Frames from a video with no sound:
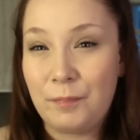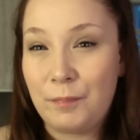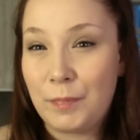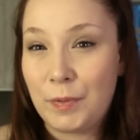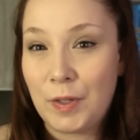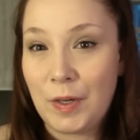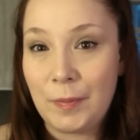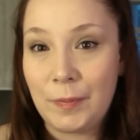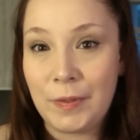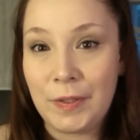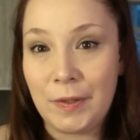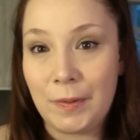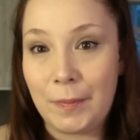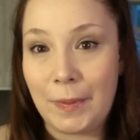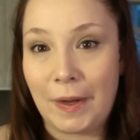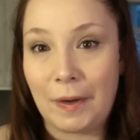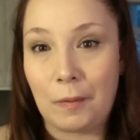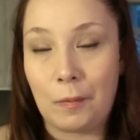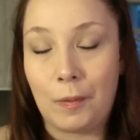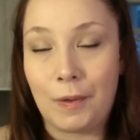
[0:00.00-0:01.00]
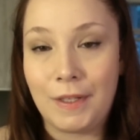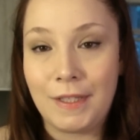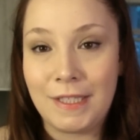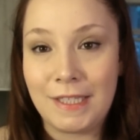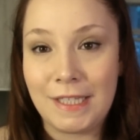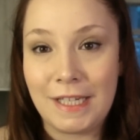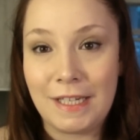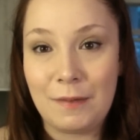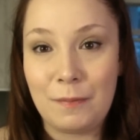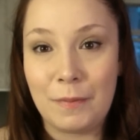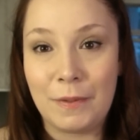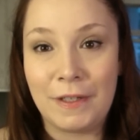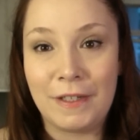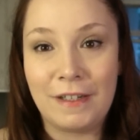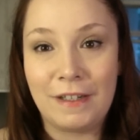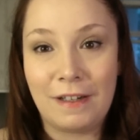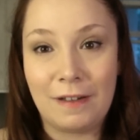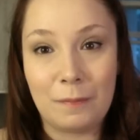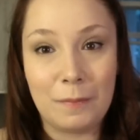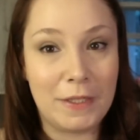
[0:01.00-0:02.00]
probably go back one day,
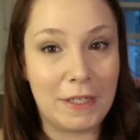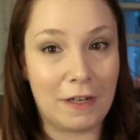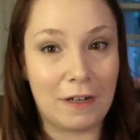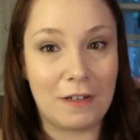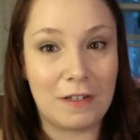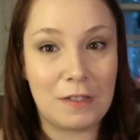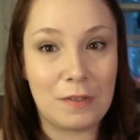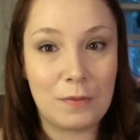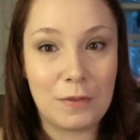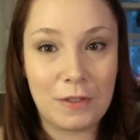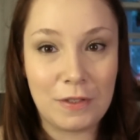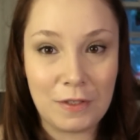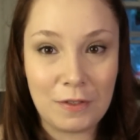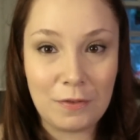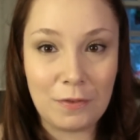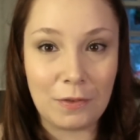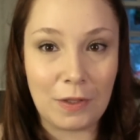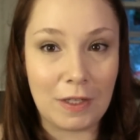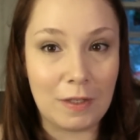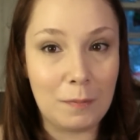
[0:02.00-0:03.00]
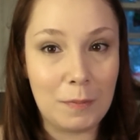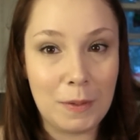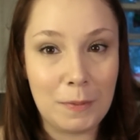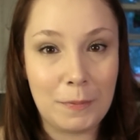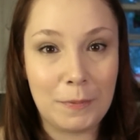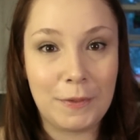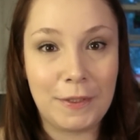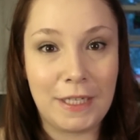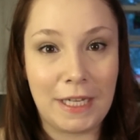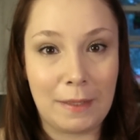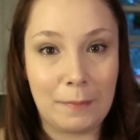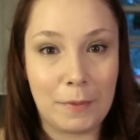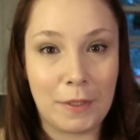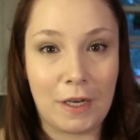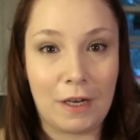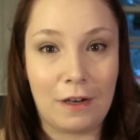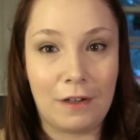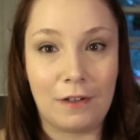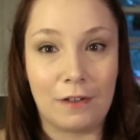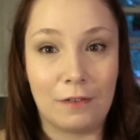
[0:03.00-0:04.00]
but I'll be honest with you, a lot of people in Cape
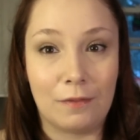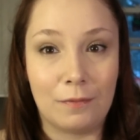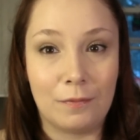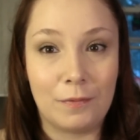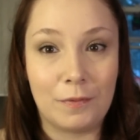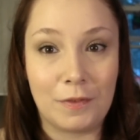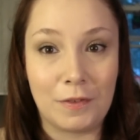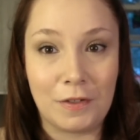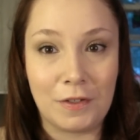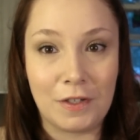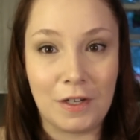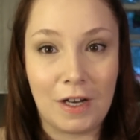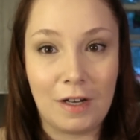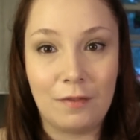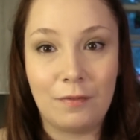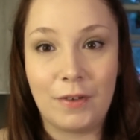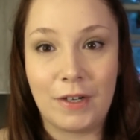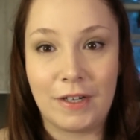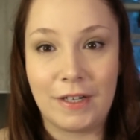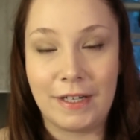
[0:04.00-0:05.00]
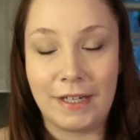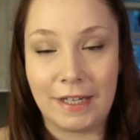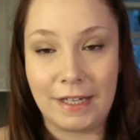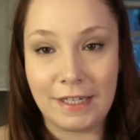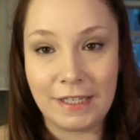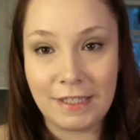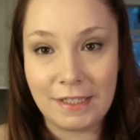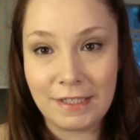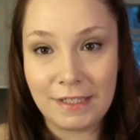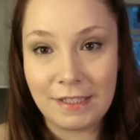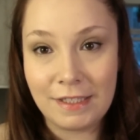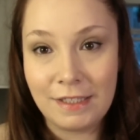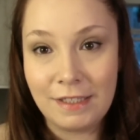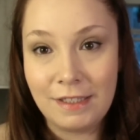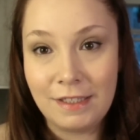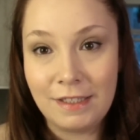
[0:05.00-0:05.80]
Cod are not very nice.